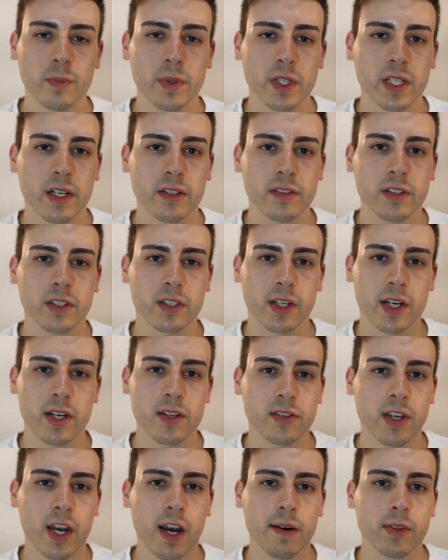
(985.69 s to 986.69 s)
because it
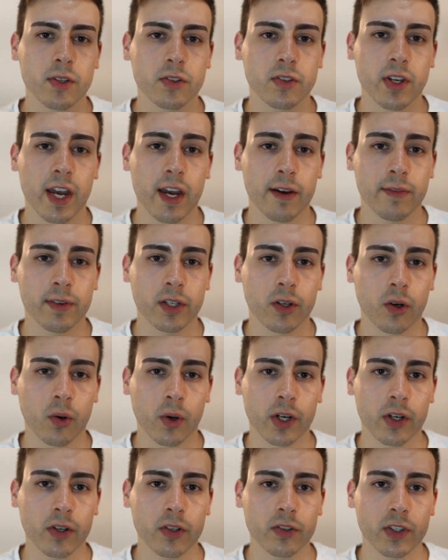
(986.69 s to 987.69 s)
does have those heavy
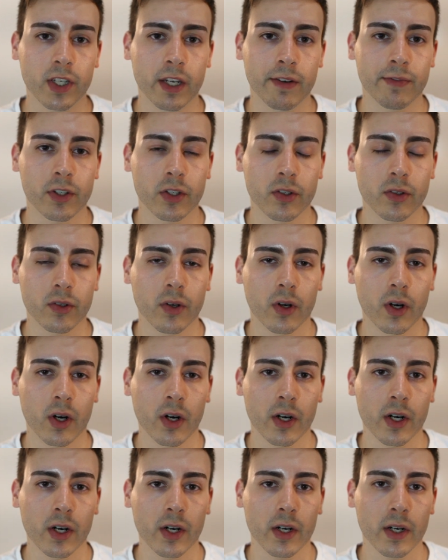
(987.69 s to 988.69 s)
oils, if you
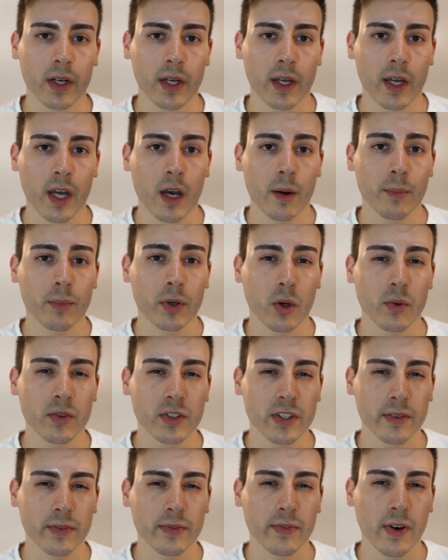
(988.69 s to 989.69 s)
are prone
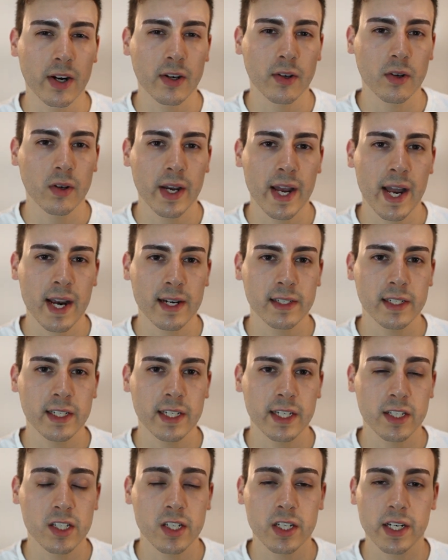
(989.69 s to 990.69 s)
to fungal
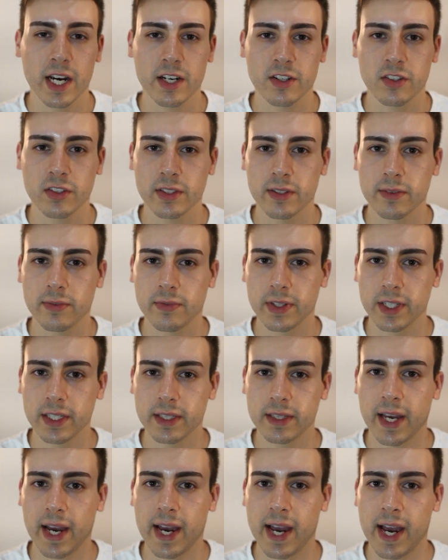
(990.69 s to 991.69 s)
acne, it could actually
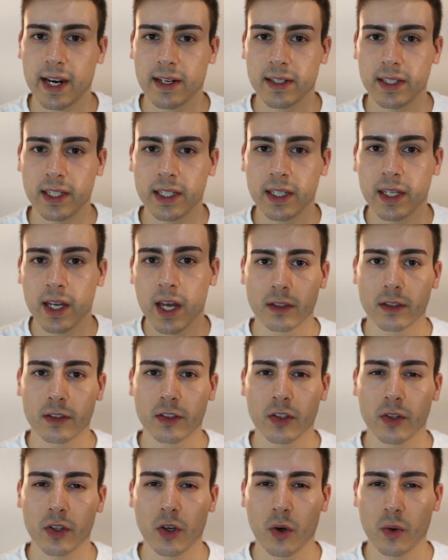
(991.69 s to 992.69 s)
feed that acne.
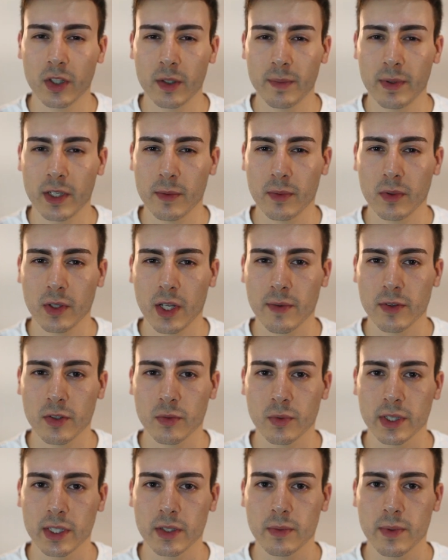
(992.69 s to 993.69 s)
So the only people I would
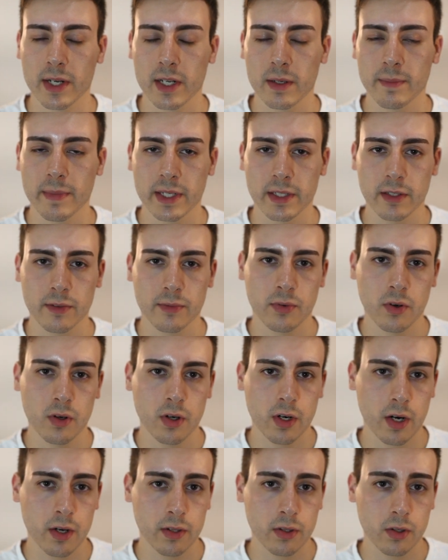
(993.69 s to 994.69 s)
really recommend it
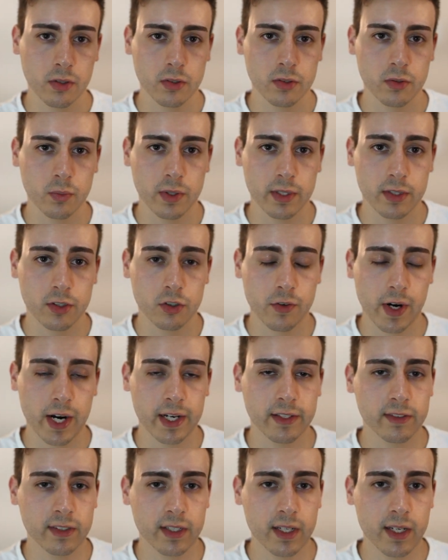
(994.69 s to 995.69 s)
for are those with dry
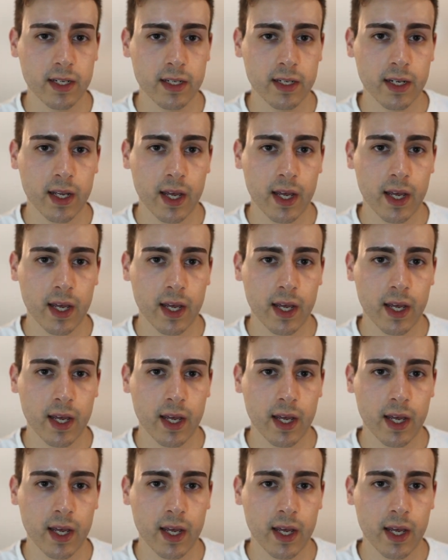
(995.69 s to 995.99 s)
skin